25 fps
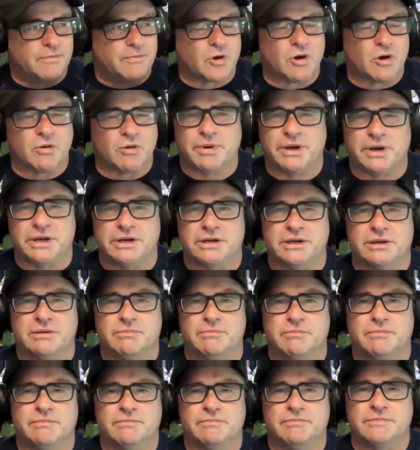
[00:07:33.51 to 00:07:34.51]
got Peter
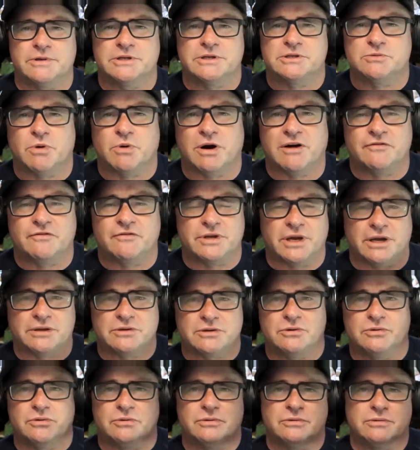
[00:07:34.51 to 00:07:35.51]
and his wife down
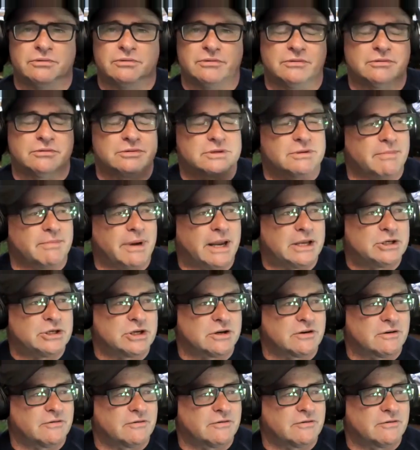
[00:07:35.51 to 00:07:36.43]
to do some magic.